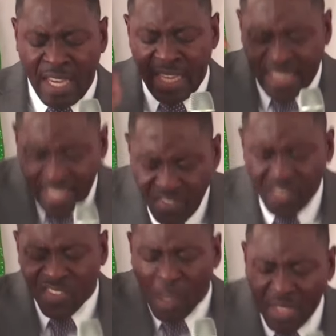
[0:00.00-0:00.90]
This is
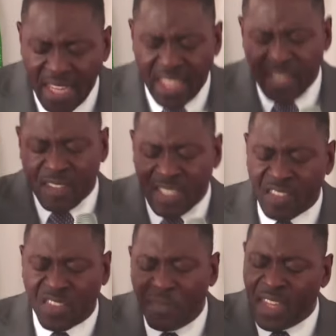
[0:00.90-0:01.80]
some of the things, these are
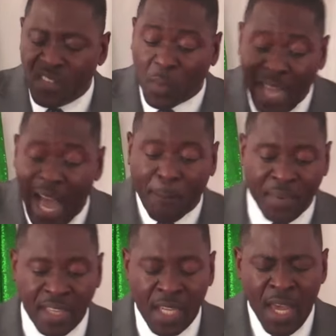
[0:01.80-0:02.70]
some things that will
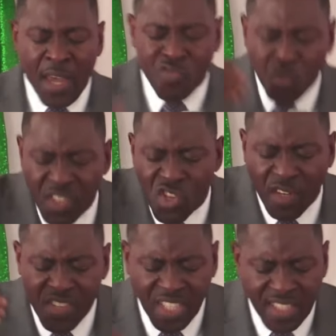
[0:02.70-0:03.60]
happen through the
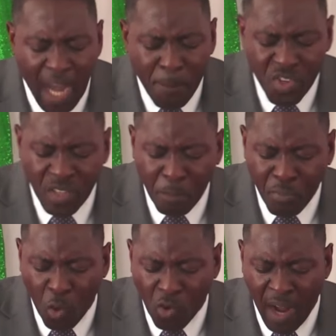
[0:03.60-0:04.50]
church adoption
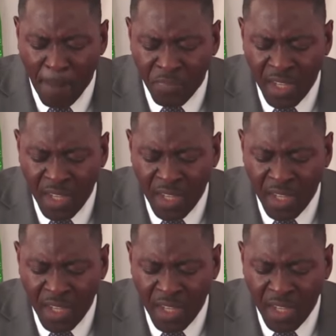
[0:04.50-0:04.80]
program.